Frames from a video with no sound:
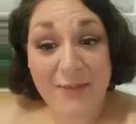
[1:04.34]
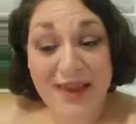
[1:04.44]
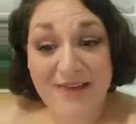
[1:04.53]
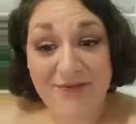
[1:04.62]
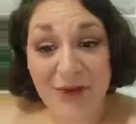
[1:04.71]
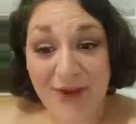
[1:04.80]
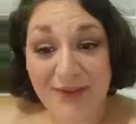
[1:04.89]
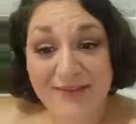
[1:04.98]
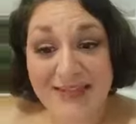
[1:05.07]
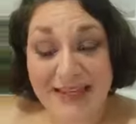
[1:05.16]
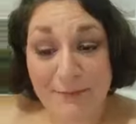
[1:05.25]
me
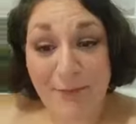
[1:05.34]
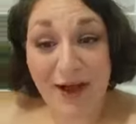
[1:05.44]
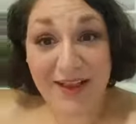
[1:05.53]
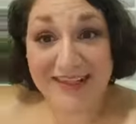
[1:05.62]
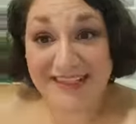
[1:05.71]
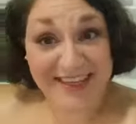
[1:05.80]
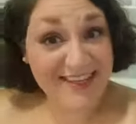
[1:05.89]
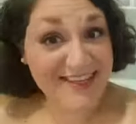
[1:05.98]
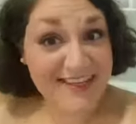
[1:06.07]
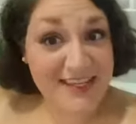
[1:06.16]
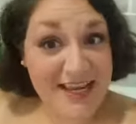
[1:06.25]
involved in
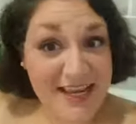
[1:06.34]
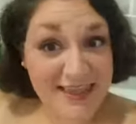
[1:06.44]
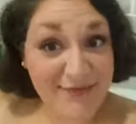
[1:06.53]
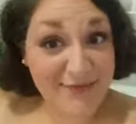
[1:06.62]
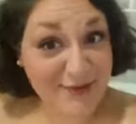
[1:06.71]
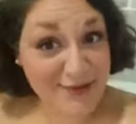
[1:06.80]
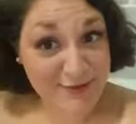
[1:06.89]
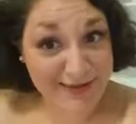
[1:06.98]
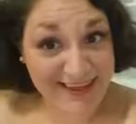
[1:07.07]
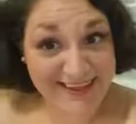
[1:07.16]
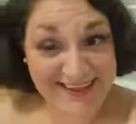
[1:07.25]
politics in the first
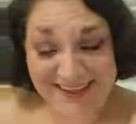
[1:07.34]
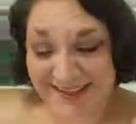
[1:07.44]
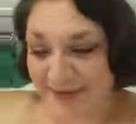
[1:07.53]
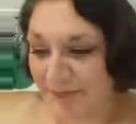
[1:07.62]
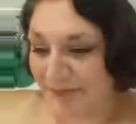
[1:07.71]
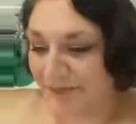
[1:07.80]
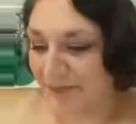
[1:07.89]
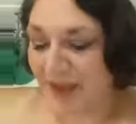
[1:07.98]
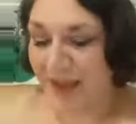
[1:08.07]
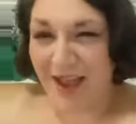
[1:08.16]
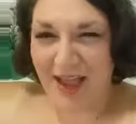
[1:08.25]
place,
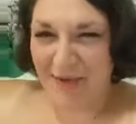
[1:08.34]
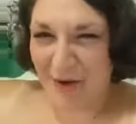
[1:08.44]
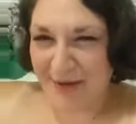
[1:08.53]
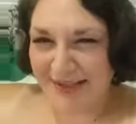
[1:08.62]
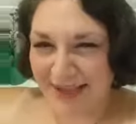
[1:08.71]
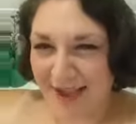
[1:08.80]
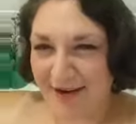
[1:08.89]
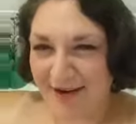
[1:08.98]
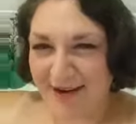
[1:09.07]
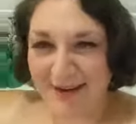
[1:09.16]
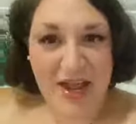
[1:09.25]
I've always
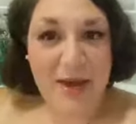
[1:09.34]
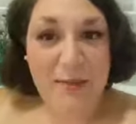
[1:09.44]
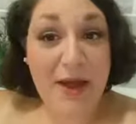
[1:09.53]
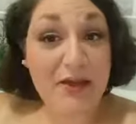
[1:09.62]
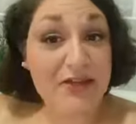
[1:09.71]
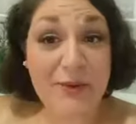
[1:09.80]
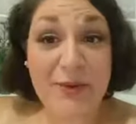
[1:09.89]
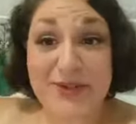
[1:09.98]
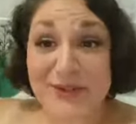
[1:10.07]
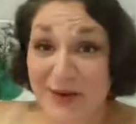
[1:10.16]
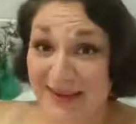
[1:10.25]
cared about doing
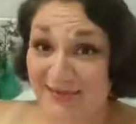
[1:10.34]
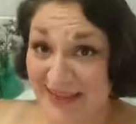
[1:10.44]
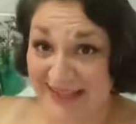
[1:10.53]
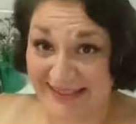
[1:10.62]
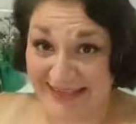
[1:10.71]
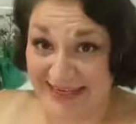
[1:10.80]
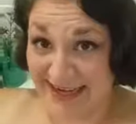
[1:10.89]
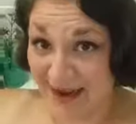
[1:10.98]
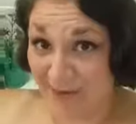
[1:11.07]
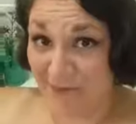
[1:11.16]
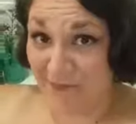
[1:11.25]
what's right and standing
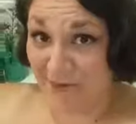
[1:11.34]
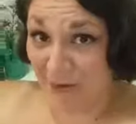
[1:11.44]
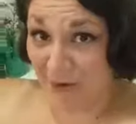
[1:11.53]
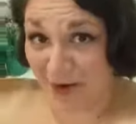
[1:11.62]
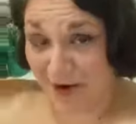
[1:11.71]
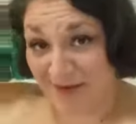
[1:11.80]
up for